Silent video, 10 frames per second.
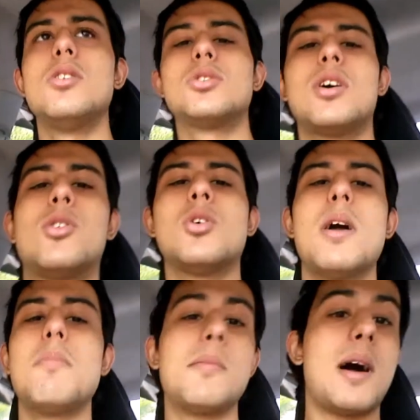So I told
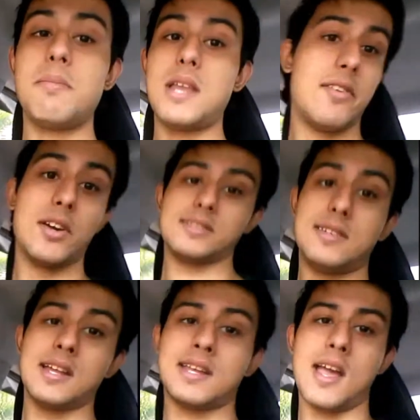my mom I'm never gonna
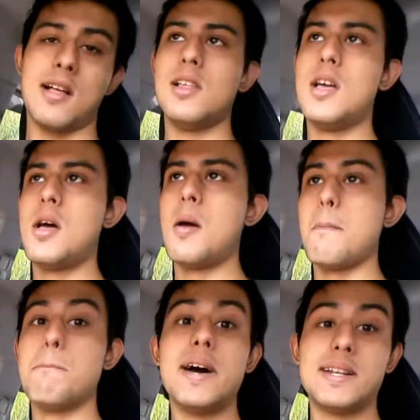stay in KL.
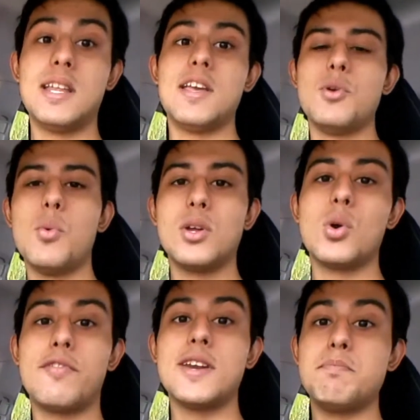But if you want to
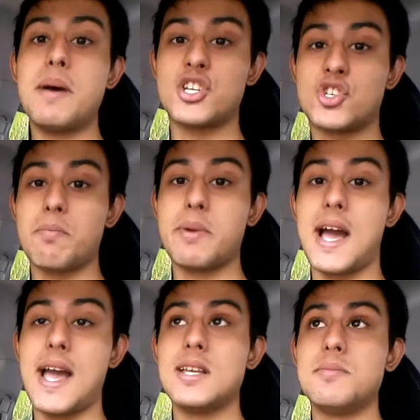go for the best shopping
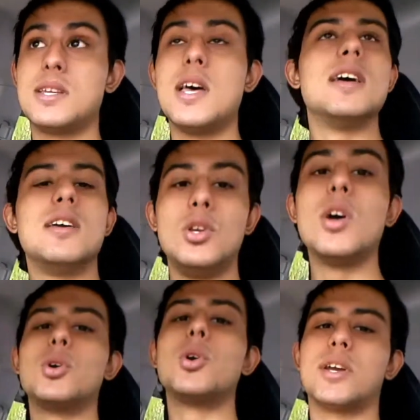items, you
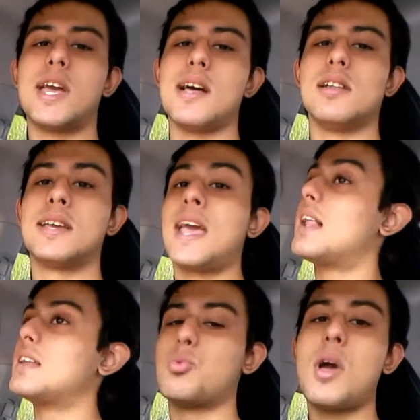have to go to KL.
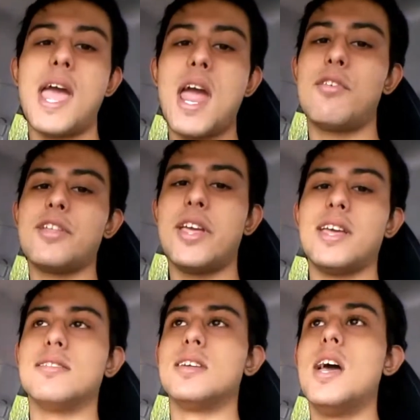KL is where
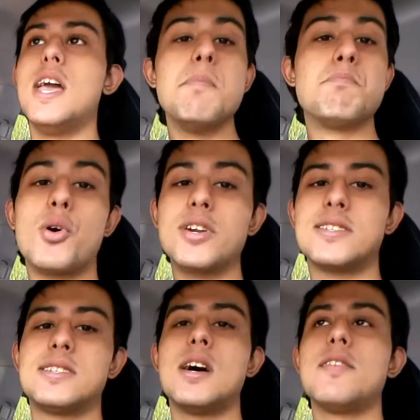everything is. Imported
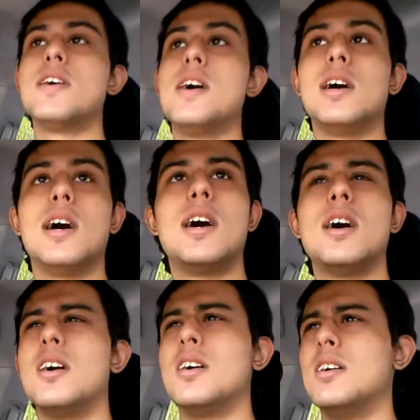stuff,
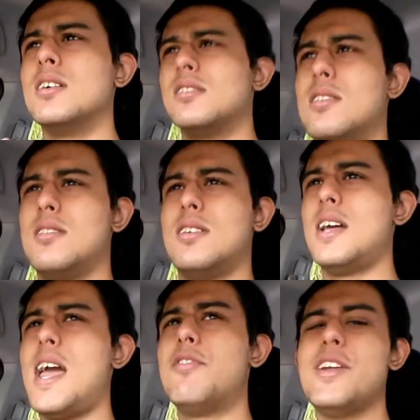
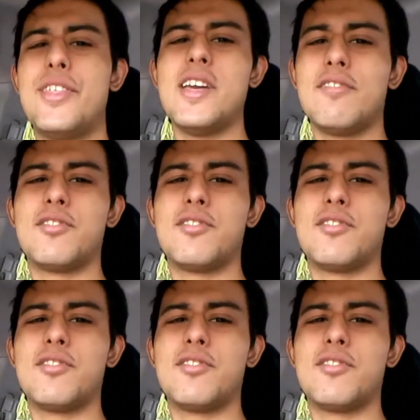everything